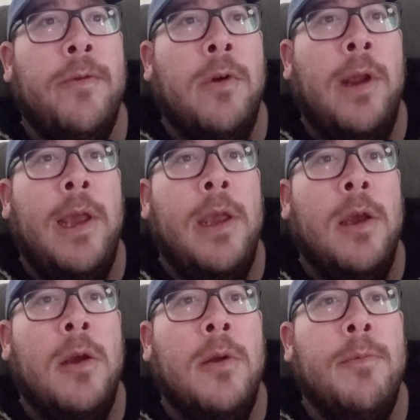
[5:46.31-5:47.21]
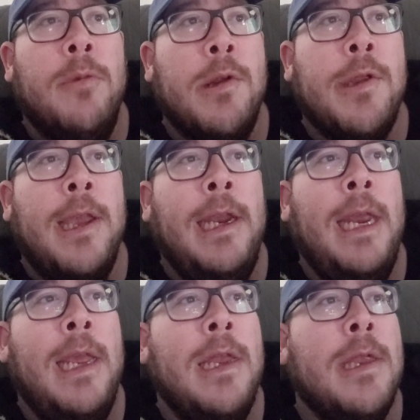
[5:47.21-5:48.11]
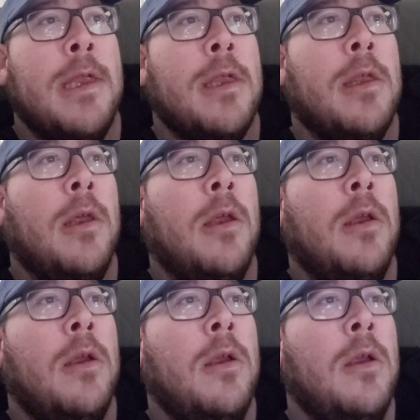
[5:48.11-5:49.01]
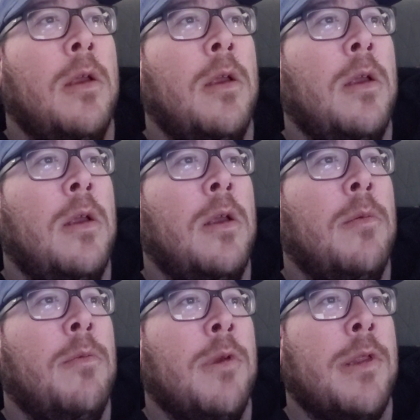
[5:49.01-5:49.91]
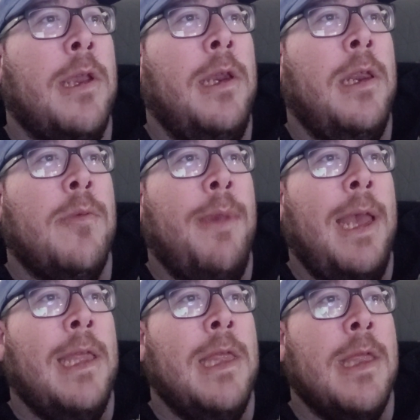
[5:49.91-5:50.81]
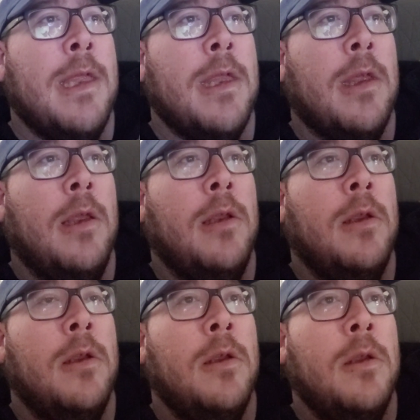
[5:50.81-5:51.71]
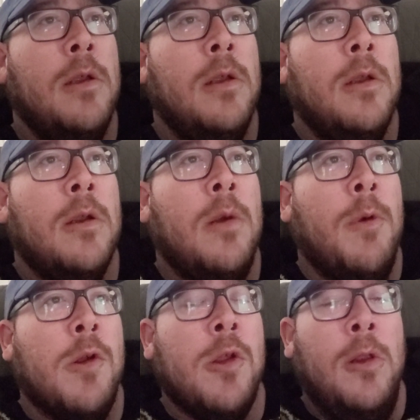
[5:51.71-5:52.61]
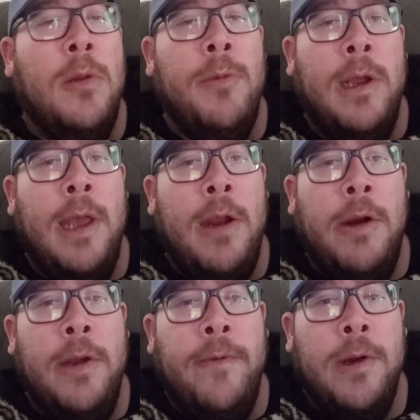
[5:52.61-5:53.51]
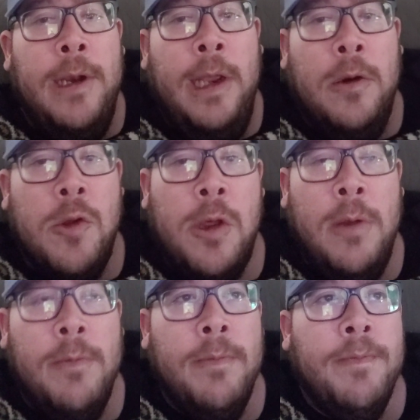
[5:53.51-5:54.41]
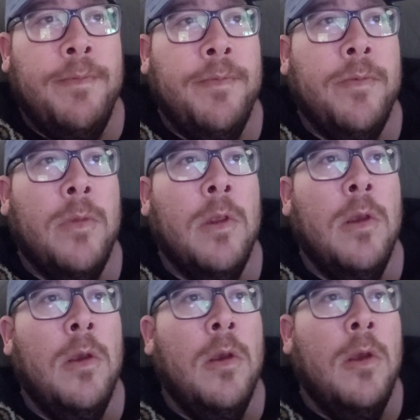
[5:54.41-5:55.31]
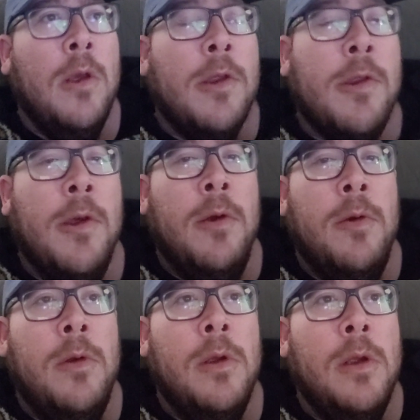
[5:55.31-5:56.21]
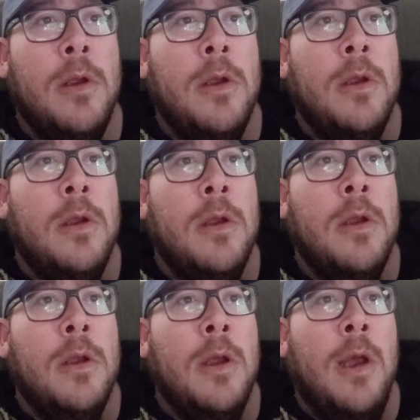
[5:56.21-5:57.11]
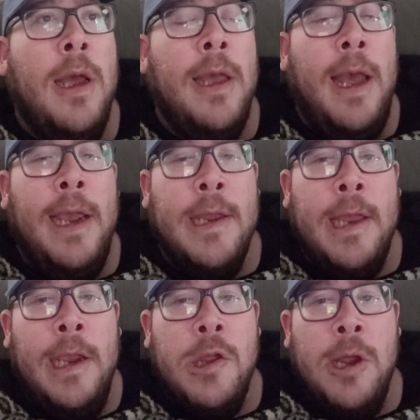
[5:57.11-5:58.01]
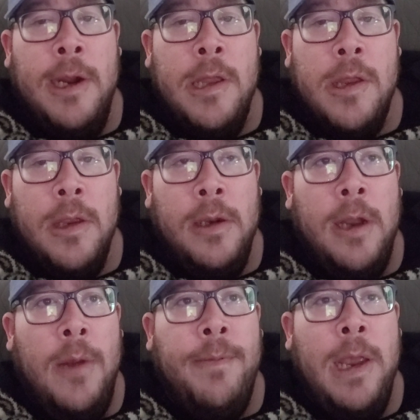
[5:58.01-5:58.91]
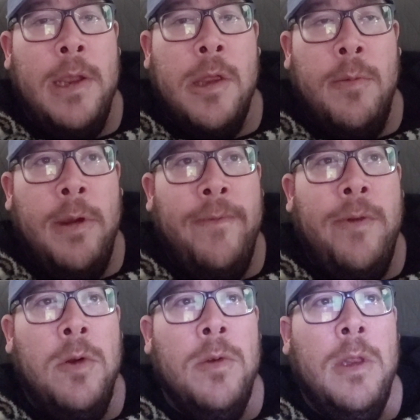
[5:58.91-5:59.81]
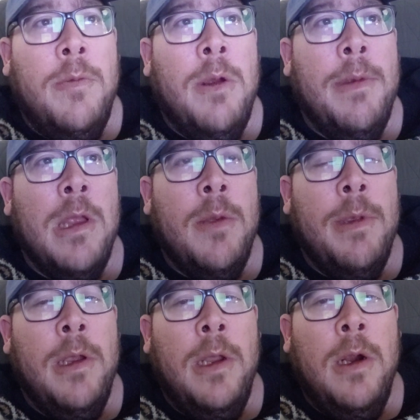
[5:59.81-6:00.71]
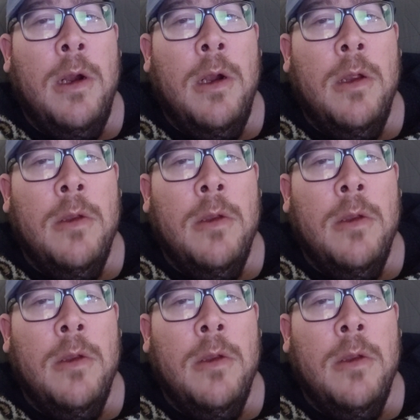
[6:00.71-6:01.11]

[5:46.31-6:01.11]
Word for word: for a uh, Mercedes Mercedes Benz commercial in my area for a dealership. So I, I guess I get Giants updates on my phone. They'll probably tell me on there.